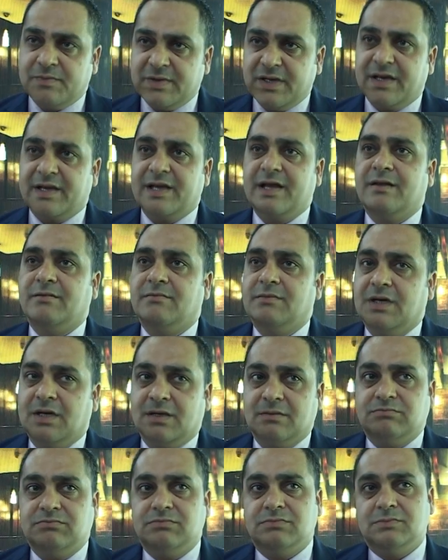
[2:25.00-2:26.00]
be again
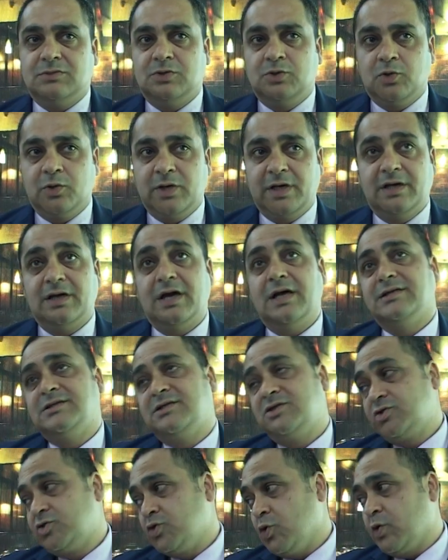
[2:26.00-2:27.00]
uh, doing as
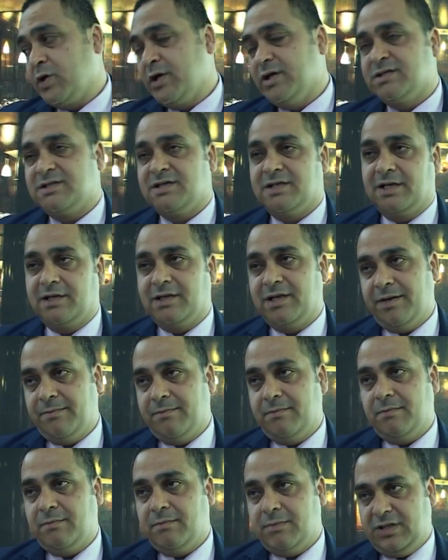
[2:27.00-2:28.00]
showcasing
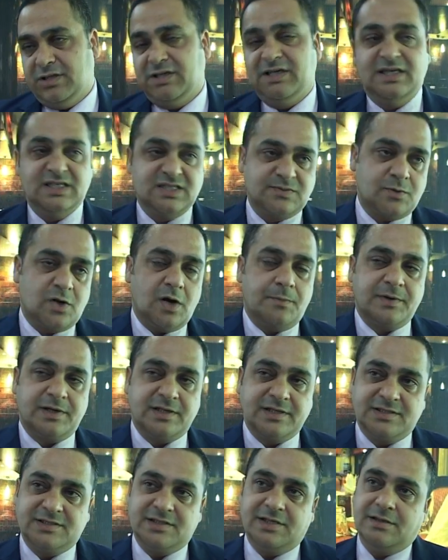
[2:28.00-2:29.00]
them these
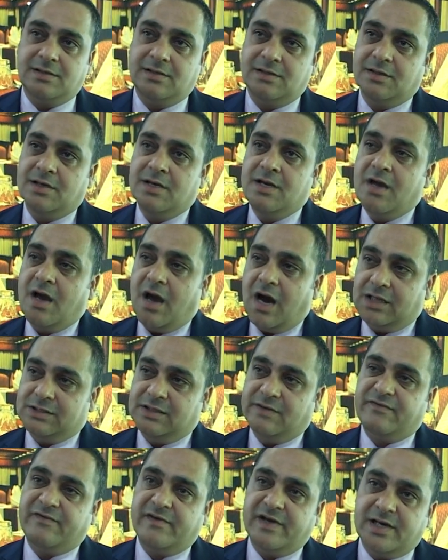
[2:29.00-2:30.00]
properties in
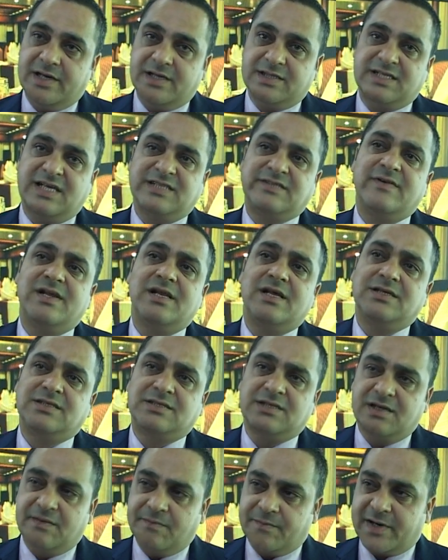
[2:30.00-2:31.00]
other fairs as well
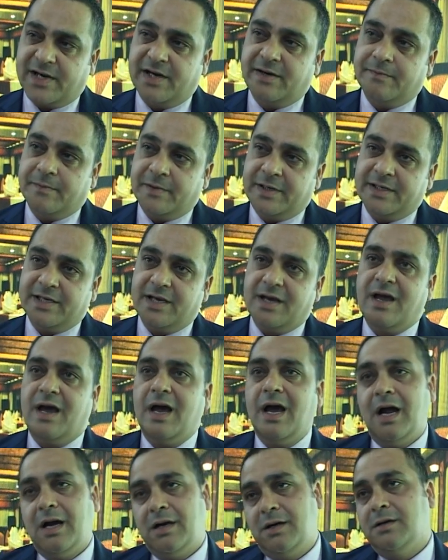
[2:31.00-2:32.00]
as in print media
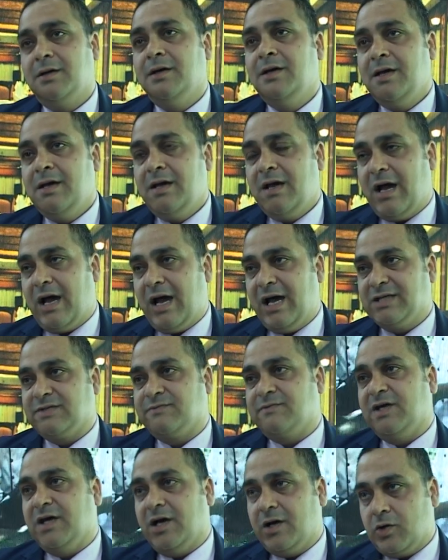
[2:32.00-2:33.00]
and as
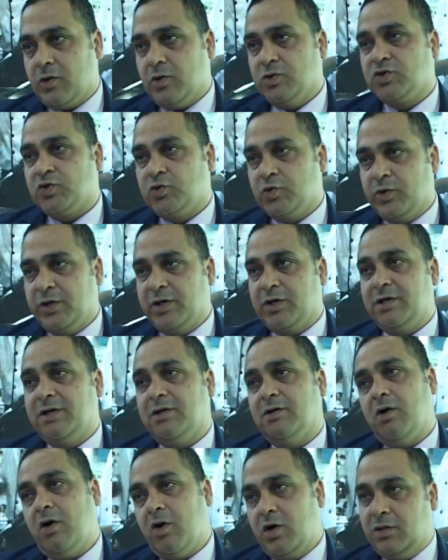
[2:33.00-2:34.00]
we are also doing
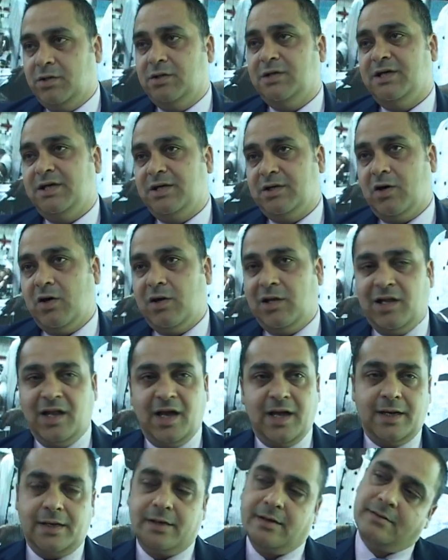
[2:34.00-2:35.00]
on, on the
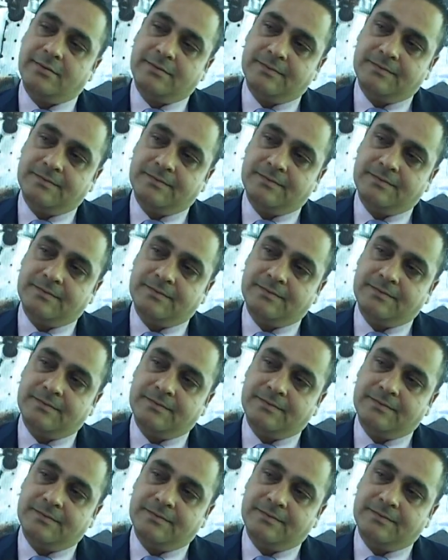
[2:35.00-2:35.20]
online.